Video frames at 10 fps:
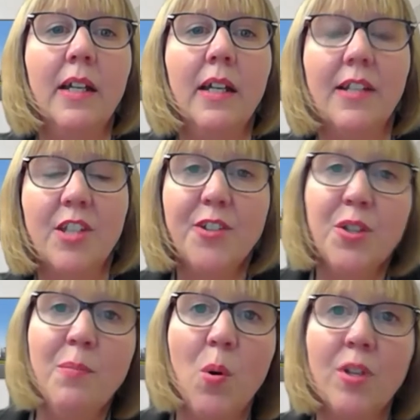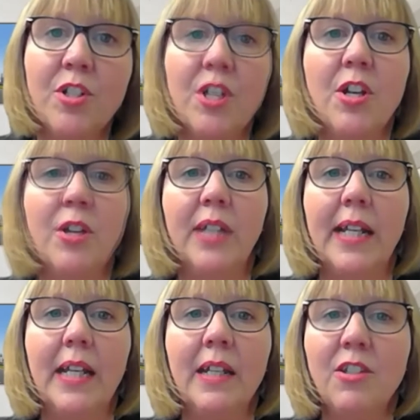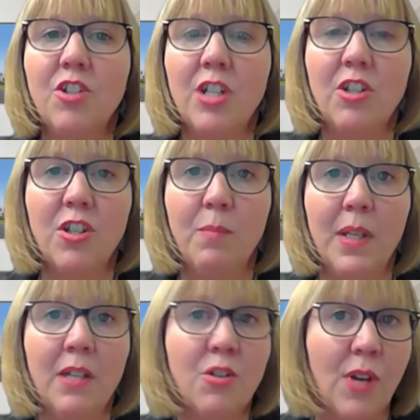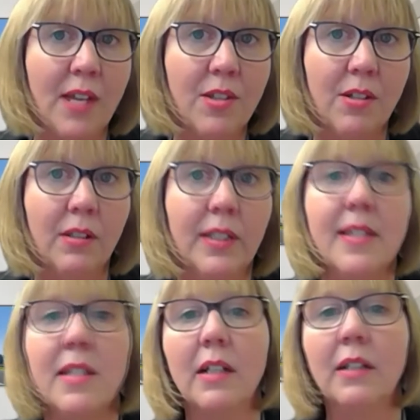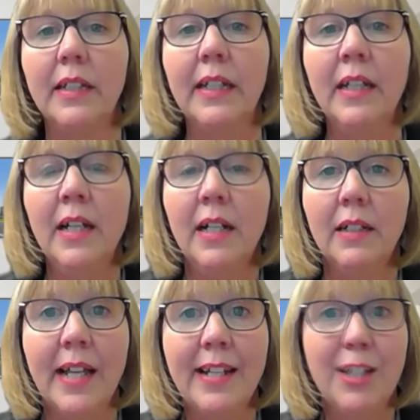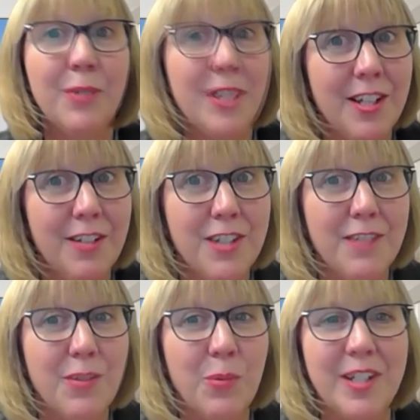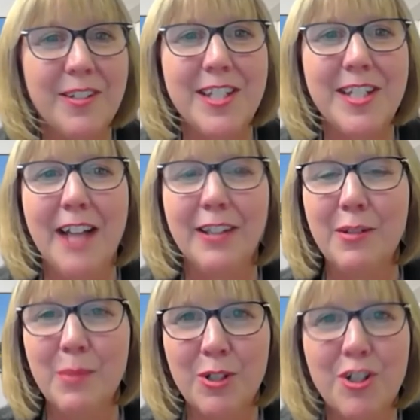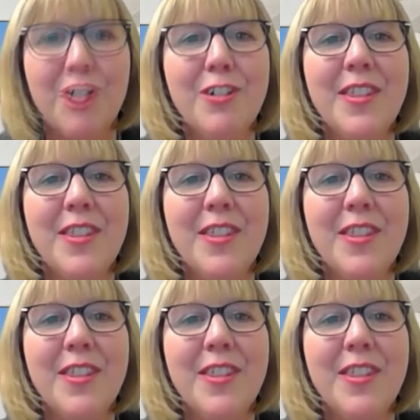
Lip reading: It's also important to note that ESG should be addressed holistically. Like the results of the Wheels Donlen merger,